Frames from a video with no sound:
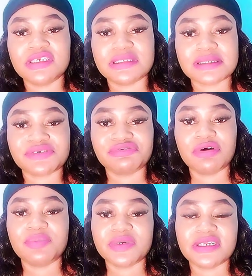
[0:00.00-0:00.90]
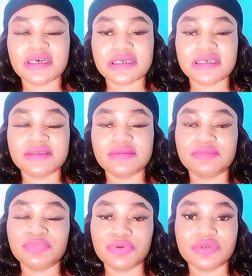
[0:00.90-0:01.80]
scrub in a clean
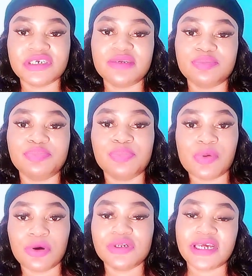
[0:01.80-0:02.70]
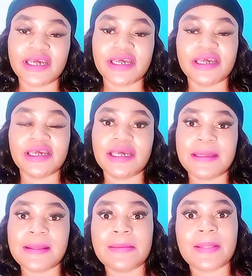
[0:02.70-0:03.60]
bowl, then pour the
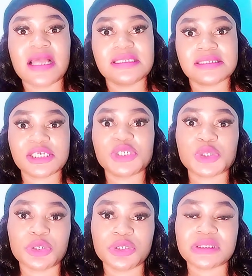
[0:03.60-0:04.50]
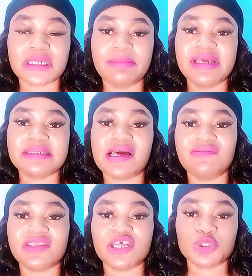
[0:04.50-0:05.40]
sea salt and mix
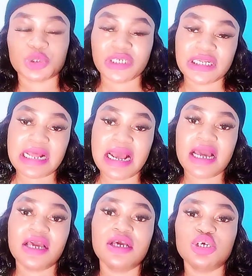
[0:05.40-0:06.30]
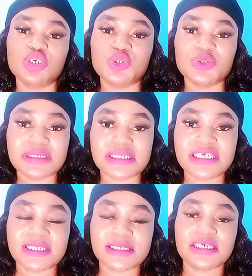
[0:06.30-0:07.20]
everything together. Use
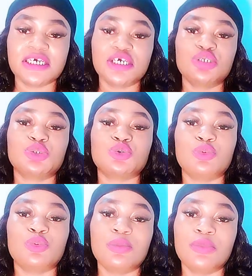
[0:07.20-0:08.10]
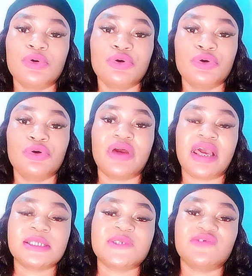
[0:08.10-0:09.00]
it to
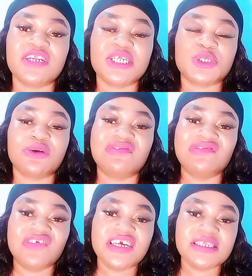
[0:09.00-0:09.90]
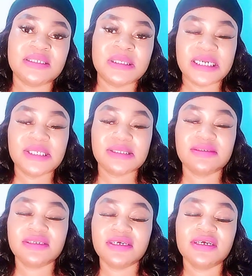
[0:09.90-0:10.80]
exfoliate your feet
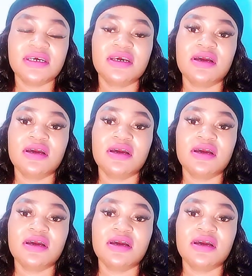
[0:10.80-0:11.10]
gently,